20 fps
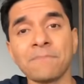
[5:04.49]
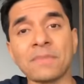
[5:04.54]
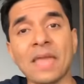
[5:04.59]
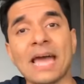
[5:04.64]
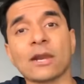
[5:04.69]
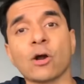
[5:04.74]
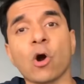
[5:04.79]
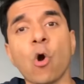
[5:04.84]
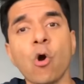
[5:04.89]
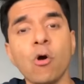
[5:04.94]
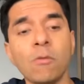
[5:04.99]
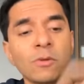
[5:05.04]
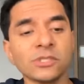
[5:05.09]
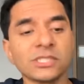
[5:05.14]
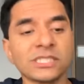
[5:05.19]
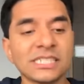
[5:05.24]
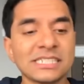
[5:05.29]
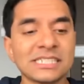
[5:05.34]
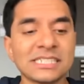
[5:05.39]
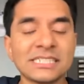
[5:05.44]
and
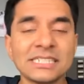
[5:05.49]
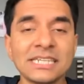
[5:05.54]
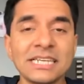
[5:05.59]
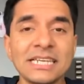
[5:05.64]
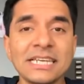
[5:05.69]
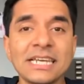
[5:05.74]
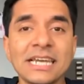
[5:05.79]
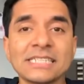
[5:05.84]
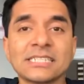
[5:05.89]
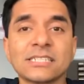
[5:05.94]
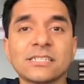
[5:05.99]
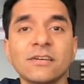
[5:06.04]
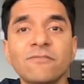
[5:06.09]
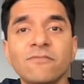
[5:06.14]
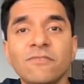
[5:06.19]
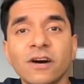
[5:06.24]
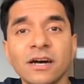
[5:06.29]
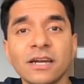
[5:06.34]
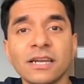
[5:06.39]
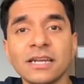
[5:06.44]
homocysteine gets
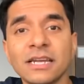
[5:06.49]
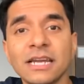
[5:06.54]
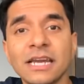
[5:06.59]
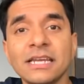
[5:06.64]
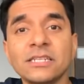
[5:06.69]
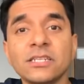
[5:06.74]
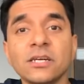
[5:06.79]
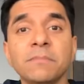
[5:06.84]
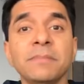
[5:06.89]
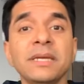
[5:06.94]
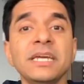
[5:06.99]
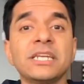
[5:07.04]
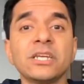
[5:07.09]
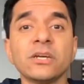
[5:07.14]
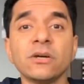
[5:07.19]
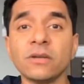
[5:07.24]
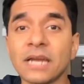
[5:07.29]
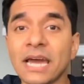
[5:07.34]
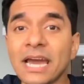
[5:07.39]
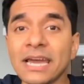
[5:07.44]
converted into
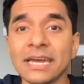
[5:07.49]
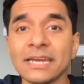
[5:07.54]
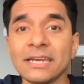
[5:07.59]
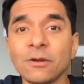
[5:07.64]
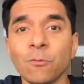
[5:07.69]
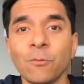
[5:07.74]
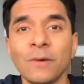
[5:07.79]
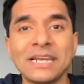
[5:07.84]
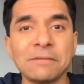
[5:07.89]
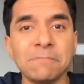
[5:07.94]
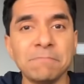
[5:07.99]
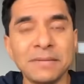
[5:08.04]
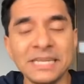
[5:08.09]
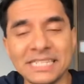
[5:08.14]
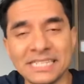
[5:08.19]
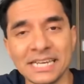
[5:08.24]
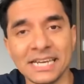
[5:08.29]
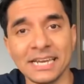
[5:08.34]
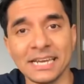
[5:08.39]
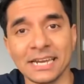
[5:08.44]
methionine with
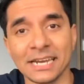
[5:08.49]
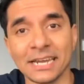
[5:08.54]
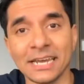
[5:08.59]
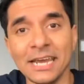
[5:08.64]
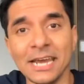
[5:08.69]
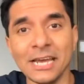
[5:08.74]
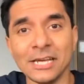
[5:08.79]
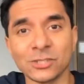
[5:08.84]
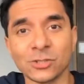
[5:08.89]
betaine.